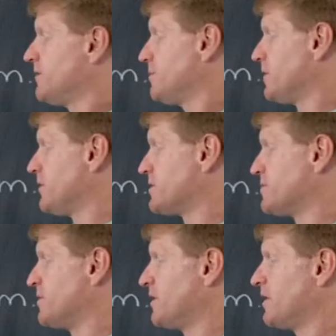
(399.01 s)
Let me give you
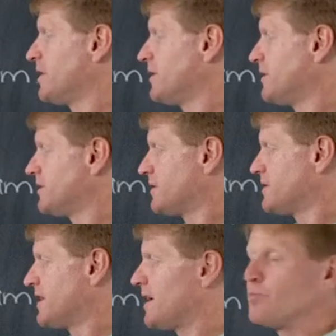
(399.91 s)
some
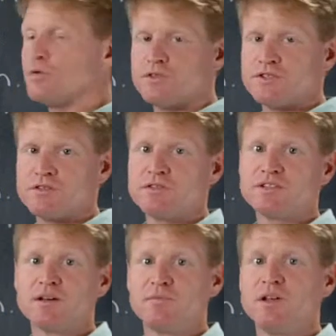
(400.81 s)
examples. You could
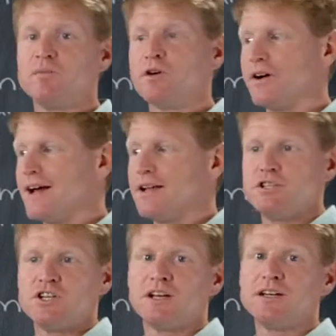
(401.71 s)
say peanut butter et
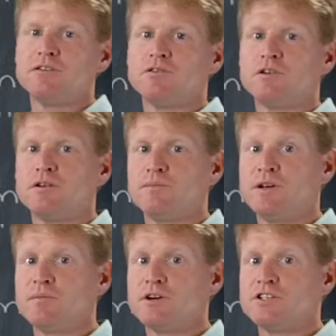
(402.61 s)
jelly or
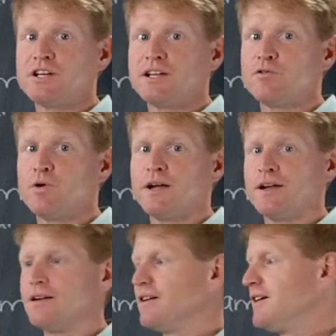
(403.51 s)
peanut butter jelly que.
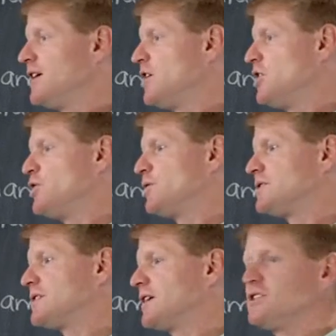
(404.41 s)
You
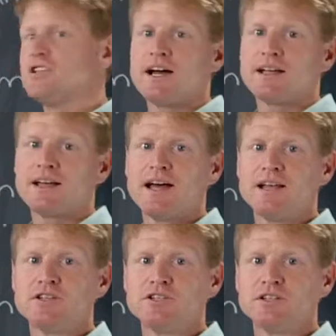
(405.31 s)
could say Jack
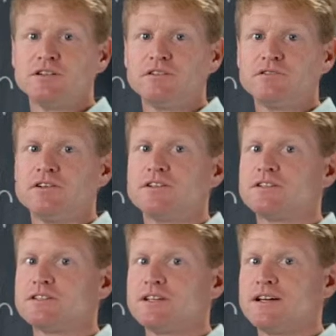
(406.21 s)
et Jill, or you
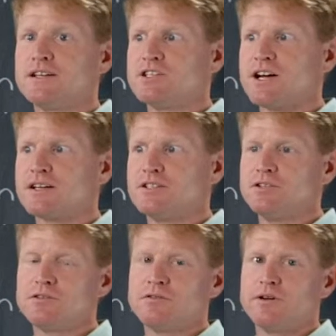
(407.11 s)
could say Jack
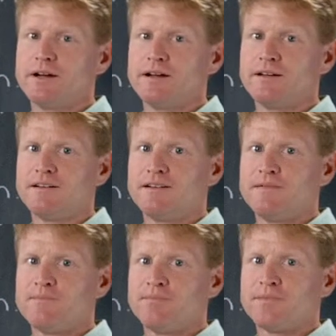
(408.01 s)
Jill que.
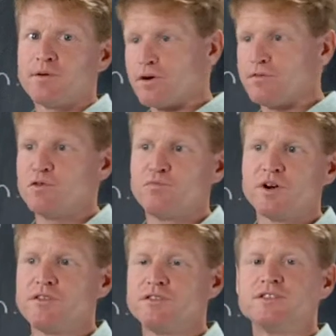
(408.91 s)
Whatever your
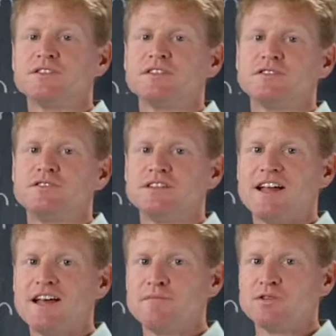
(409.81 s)
brothers and sisters'
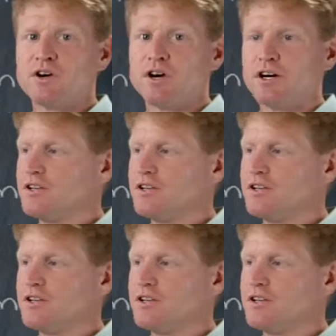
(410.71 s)
names are.